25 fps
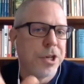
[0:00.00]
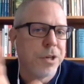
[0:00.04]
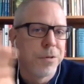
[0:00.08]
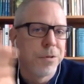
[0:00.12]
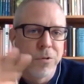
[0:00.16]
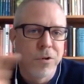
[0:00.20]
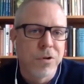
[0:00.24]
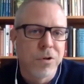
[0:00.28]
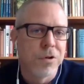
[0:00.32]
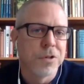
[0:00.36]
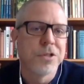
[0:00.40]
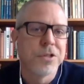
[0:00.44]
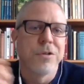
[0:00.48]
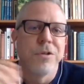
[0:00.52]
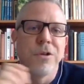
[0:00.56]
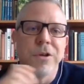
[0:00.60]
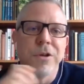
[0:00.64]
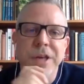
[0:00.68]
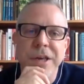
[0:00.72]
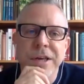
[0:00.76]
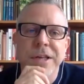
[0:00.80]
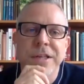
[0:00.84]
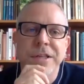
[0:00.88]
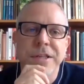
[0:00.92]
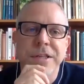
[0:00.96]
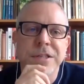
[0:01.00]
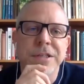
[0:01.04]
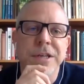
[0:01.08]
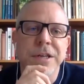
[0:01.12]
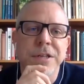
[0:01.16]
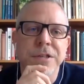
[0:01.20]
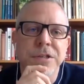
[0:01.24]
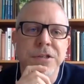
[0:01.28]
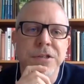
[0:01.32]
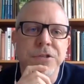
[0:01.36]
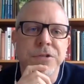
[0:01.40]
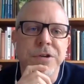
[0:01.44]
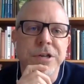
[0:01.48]
and we're also looking at the
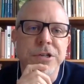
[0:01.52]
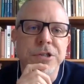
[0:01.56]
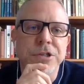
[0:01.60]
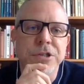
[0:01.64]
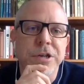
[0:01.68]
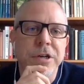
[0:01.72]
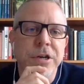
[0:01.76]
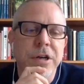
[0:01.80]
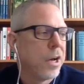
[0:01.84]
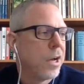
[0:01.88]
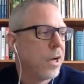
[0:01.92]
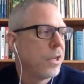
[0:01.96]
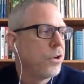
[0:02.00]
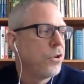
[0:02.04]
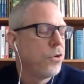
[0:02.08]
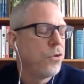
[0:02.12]
sentence structure.